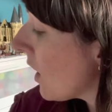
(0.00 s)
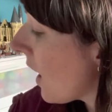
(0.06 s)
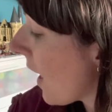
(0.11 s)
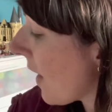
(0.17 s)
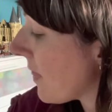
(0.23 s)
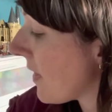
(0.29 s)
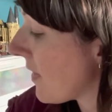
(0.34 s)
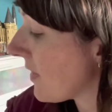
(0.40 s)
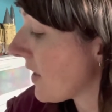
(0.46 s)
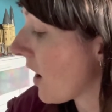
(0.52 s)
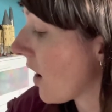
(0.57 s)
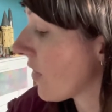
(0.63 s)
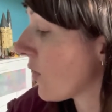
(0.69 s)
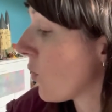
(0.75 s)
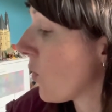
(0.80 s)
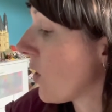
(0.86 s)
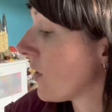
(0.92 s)
And then the
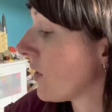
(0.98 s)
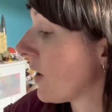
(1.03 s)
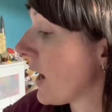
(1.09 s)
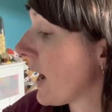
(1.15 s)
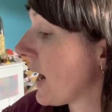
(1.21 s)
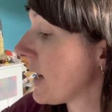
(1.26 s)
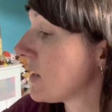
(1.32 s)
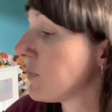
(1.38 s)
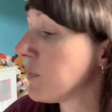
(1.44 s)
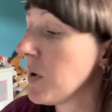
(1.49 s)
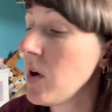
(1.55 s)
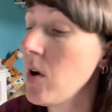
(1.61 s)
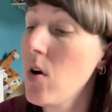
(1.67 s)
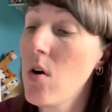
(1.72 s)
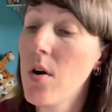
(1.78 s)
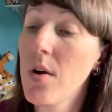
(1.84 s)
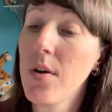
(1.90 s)
other one I had my
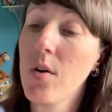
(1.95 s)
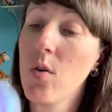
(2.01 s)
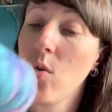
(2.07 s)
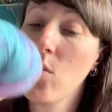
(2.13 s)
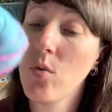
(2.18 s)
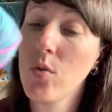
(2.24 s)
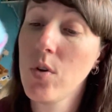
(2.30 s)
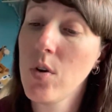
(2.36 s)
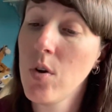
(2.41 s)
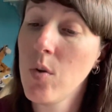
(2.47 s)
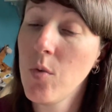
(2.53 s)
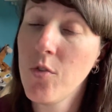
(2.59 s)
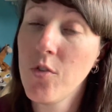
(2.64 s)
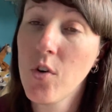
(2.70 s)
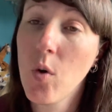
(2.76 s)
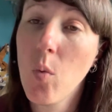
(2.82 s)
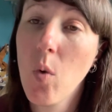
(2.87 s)
eye on
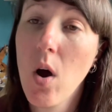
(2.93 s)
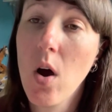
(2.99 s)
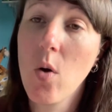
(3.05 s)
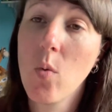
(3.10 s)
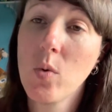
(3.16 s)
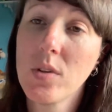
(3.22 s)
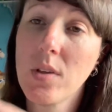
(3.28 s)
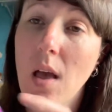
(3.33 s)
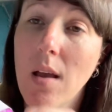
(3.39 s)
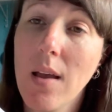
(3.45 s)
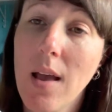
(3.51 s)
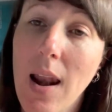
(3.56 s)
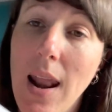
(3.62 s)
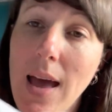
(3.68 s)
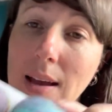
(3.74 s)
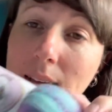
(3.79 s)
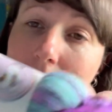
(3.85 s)
for a while was a
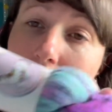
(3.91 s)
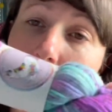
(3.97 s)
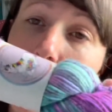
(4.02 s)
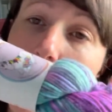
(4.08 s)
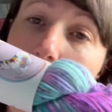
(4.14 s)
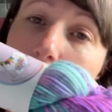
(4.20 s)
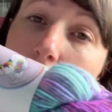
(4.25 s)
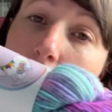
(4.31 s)
Galactica.